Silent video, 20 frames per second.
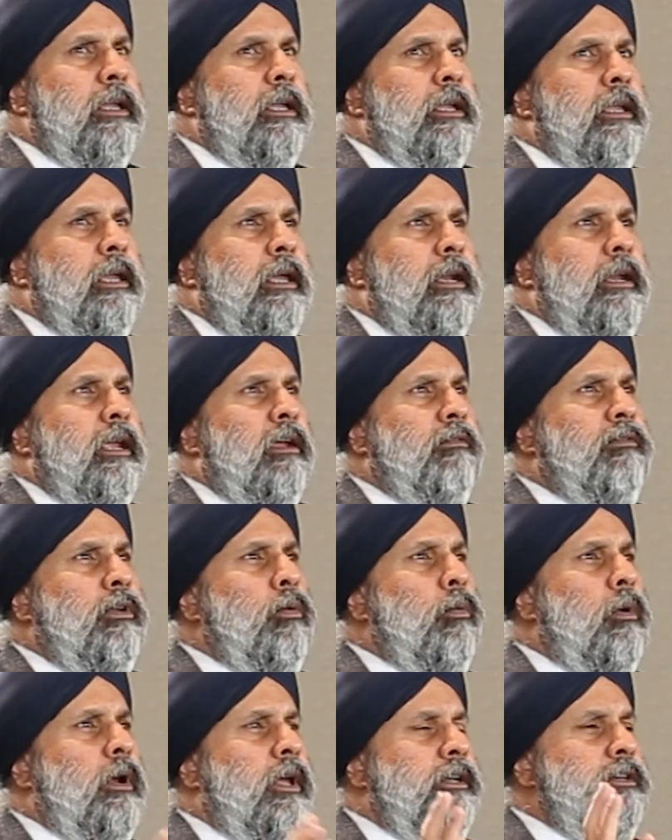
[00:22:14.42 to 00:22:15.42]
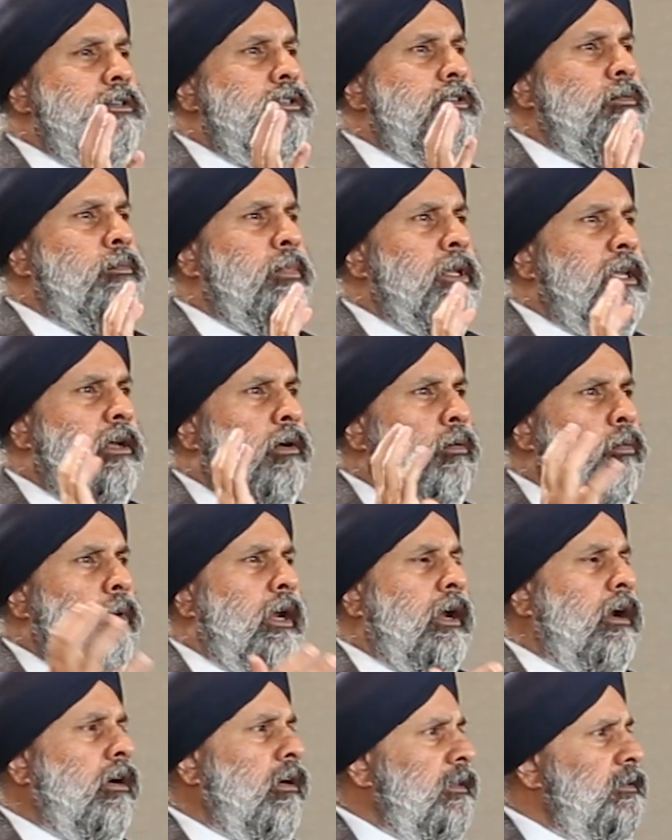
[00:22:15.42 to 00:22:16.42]
get everyone to be
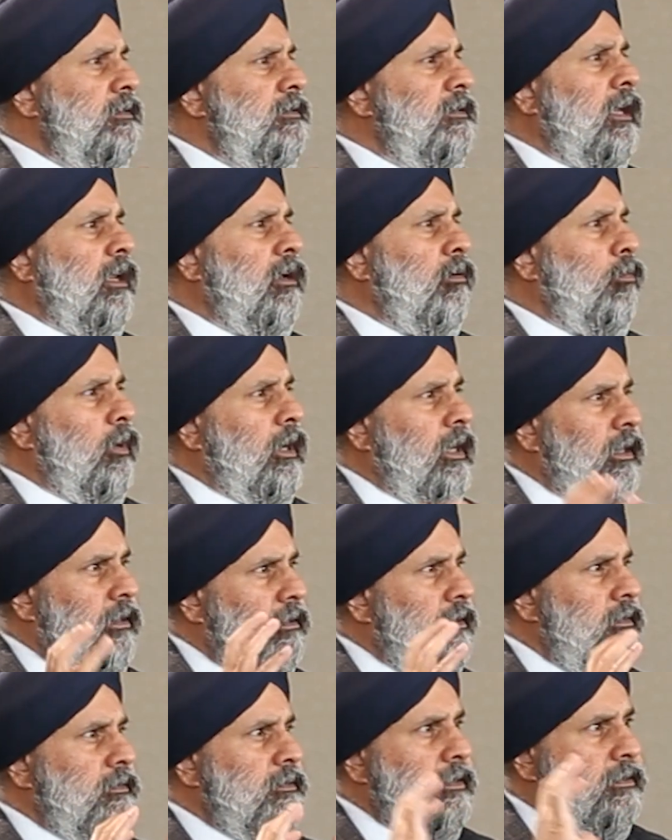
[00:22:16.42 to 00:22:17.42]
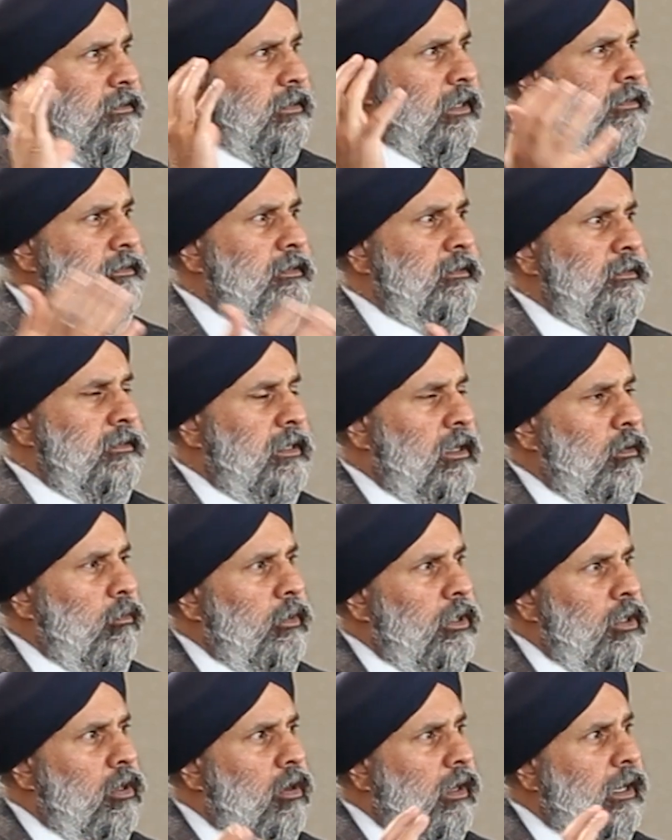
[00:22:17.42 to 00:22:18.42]
aware and celebrate the successes that
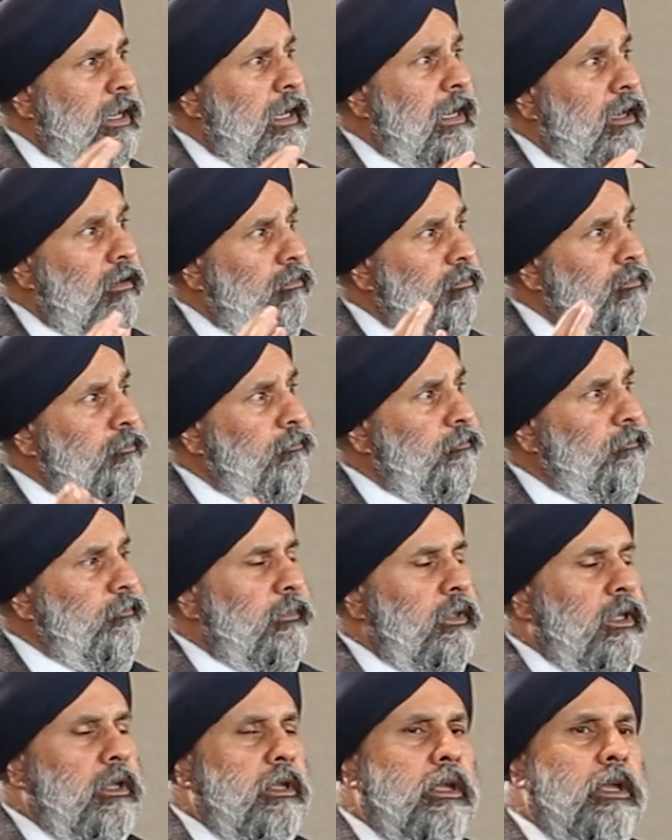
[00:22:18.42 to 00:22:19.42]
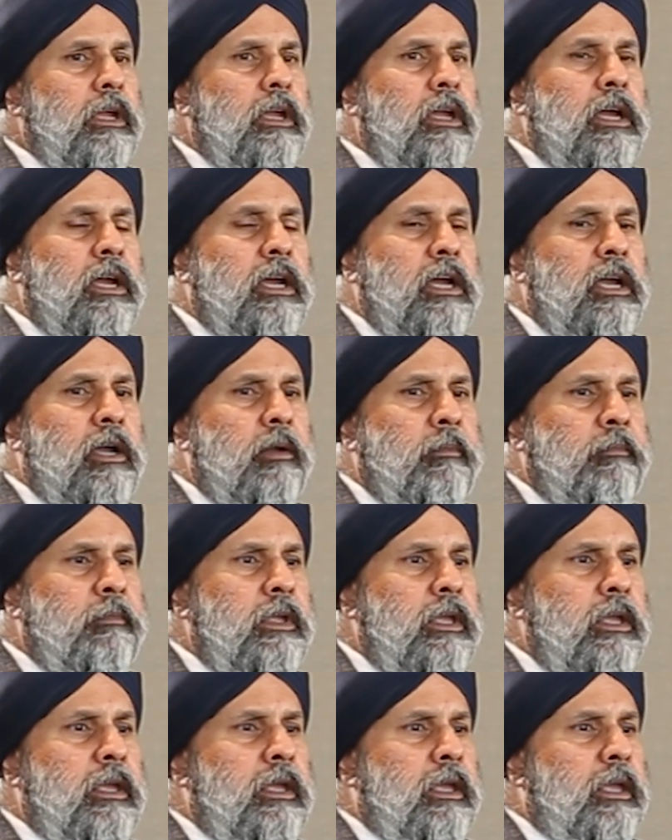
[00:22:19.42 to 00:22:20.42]
we all have.
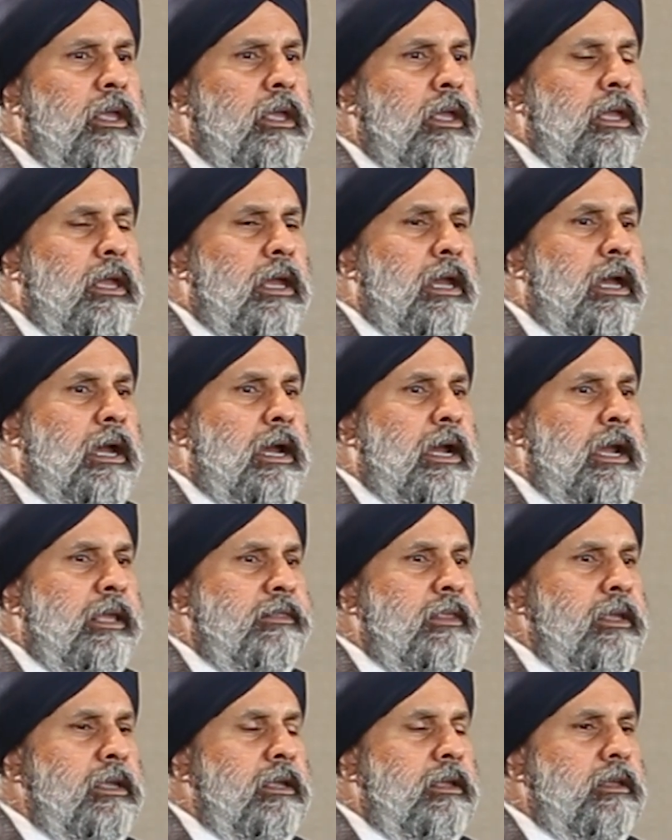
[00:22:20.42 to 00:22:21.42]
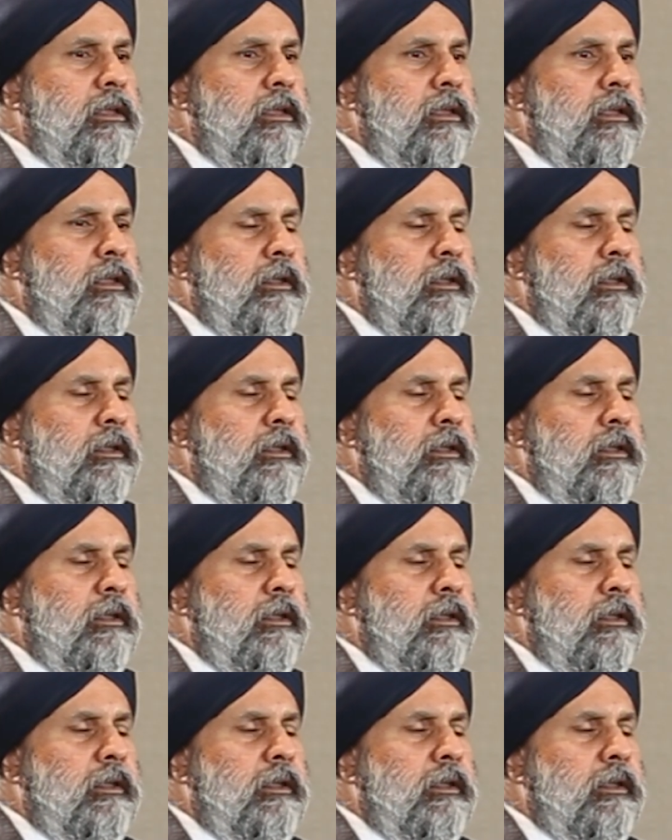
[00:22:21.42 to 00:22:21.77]
I think